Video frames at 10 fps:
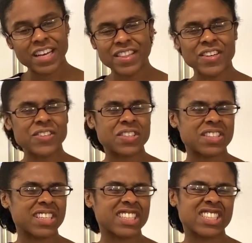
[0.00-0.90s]
And there are
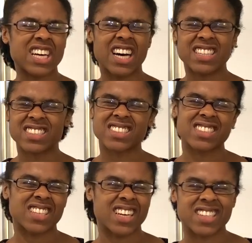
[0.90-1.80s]
tons
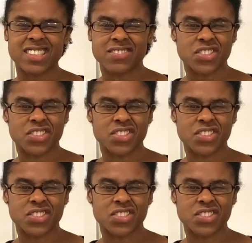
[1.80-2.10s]
and tons of